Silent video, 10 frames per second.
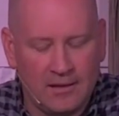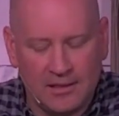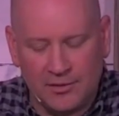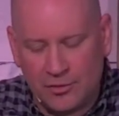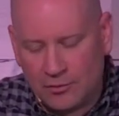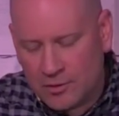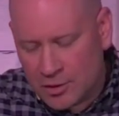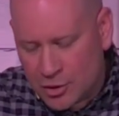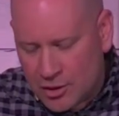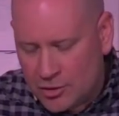And so
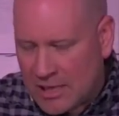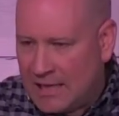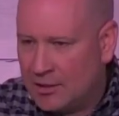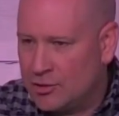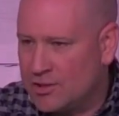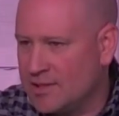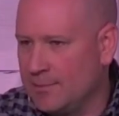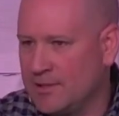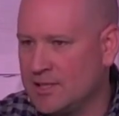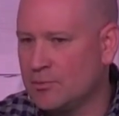Christian challenges them.
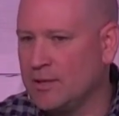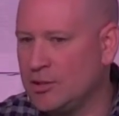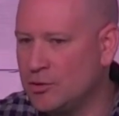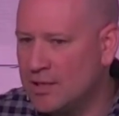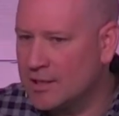He says, Wait, you didn't